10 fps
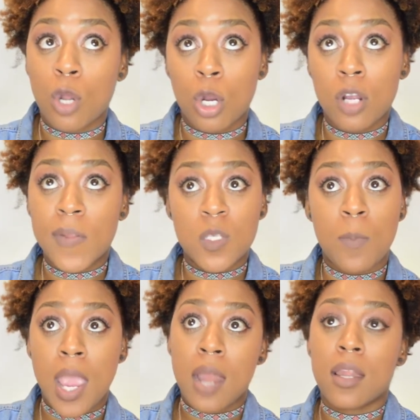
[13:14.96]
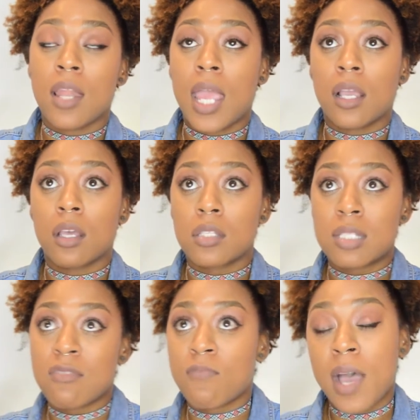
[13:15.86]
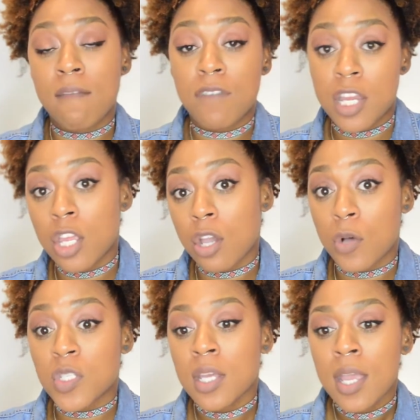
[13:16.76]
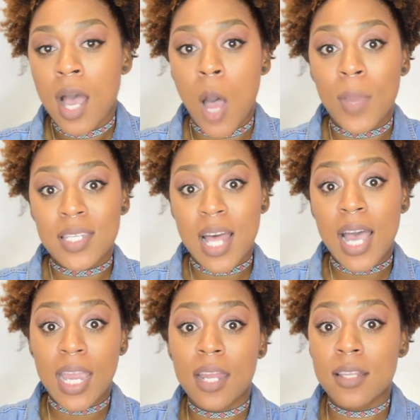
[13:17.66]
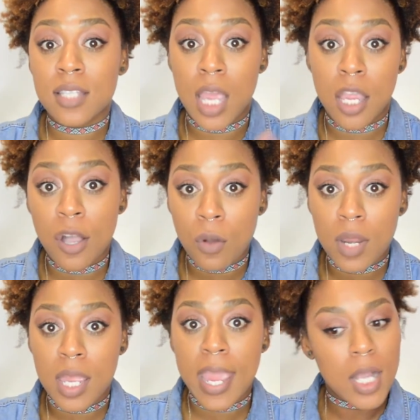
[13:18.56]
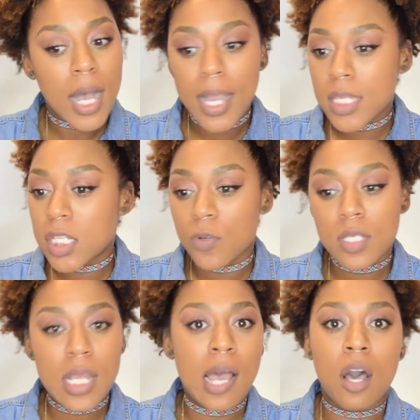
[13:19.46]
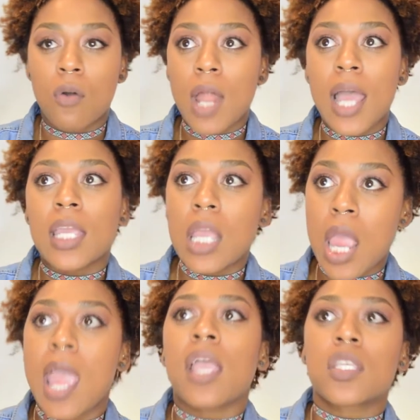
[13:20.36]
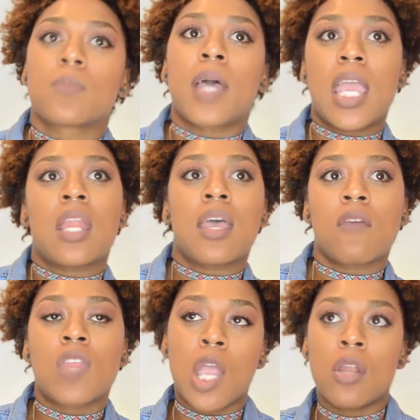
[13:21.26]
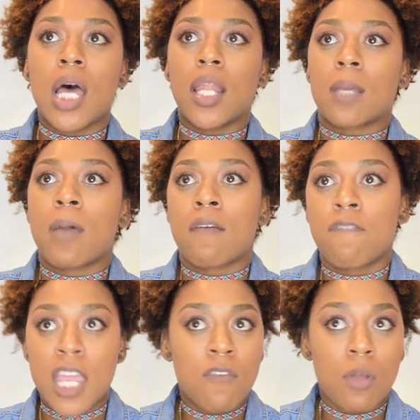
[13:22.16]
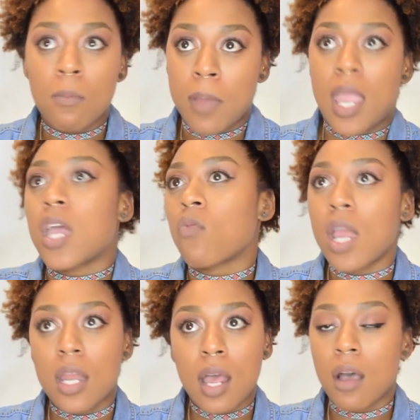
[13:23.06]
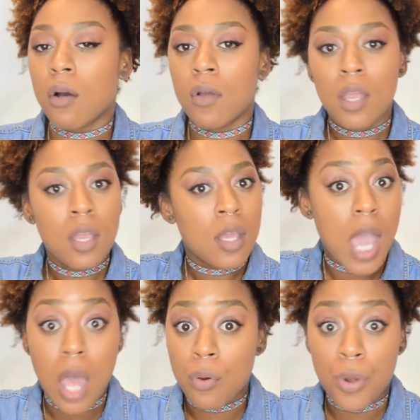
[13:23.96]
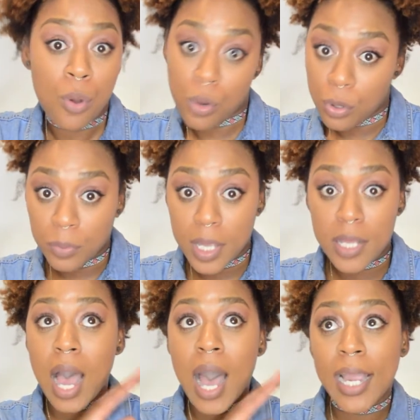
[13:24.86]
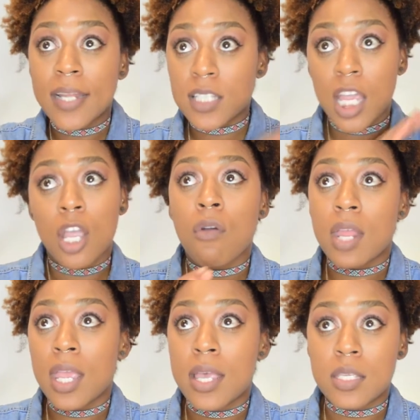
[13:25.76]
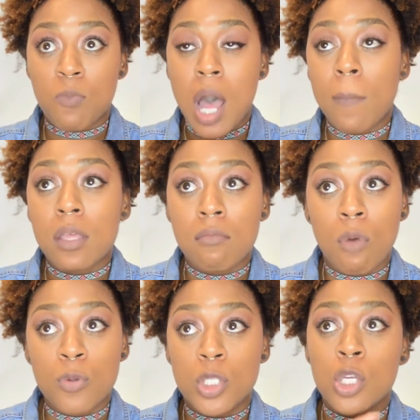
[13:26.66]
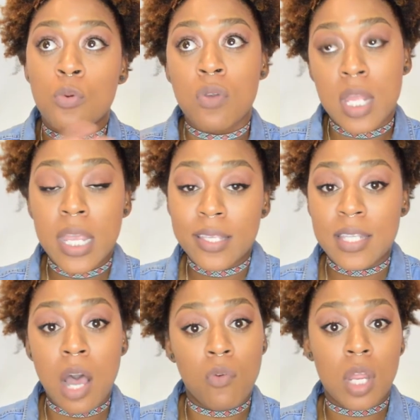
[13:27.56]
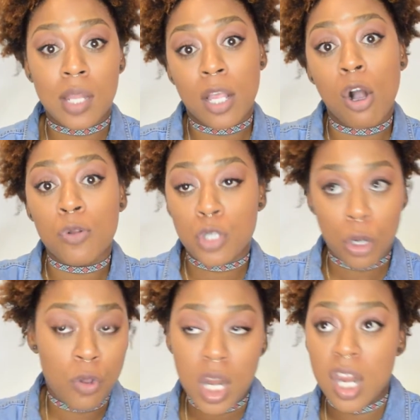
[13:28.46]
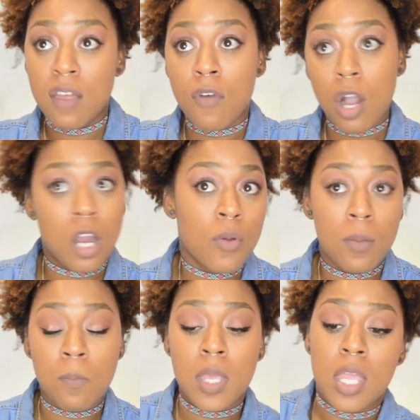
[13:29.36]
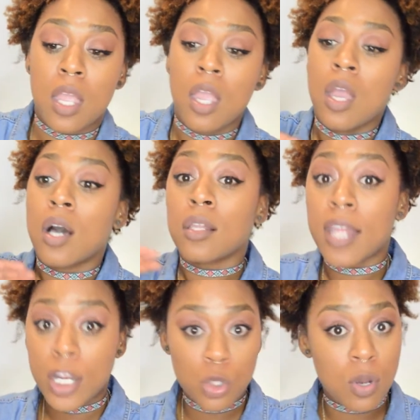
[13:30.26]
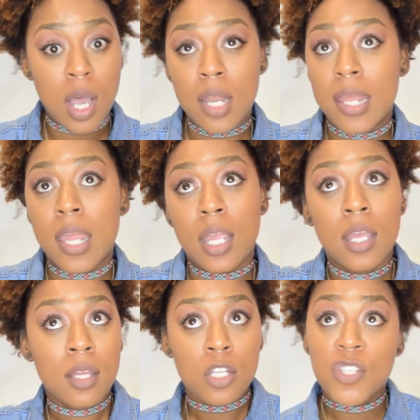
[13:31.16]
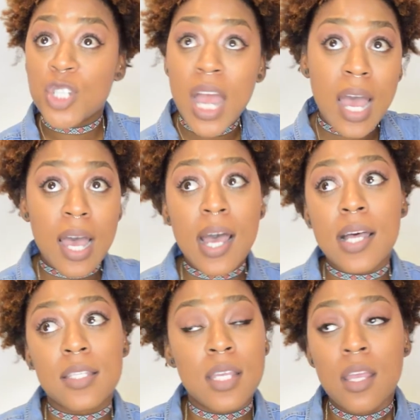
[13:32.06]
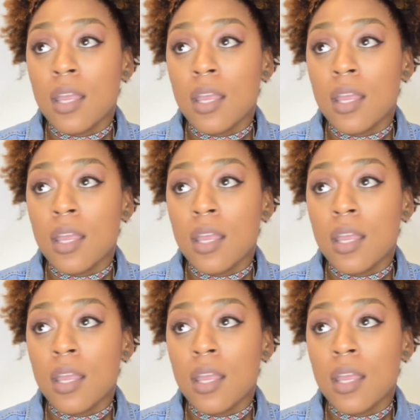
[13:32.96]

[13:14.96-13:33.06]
heard this band in like some of my videos. It's Hiatus, Kaiyote. Guys, their sound, I can't explain it. If they are not like my favorite band right now, I don't know who is. Hiatus Kaiyote is probably the most unique sounding like alternative R&B, electronic, jazz.